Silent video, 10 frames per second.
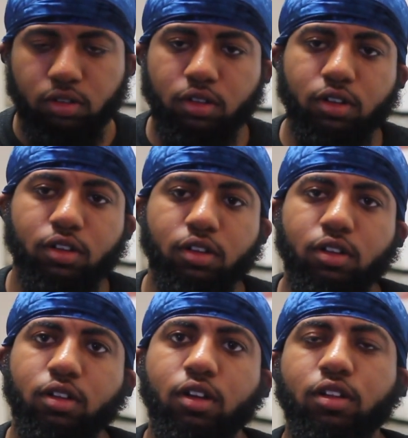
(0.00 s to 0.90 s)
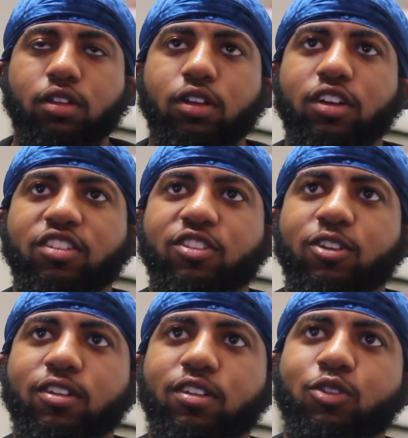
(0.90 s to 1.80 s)
Shit, I think I
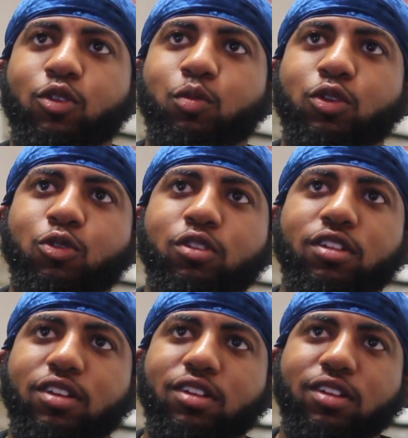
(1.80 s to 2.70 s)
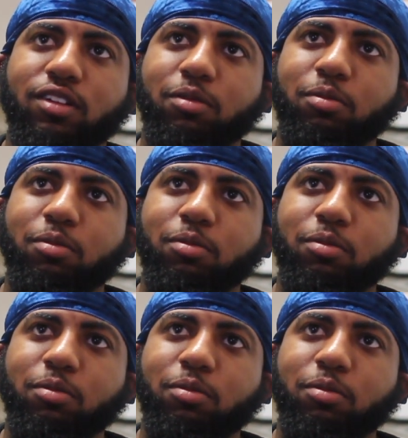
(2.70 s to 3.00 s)
started doing music like.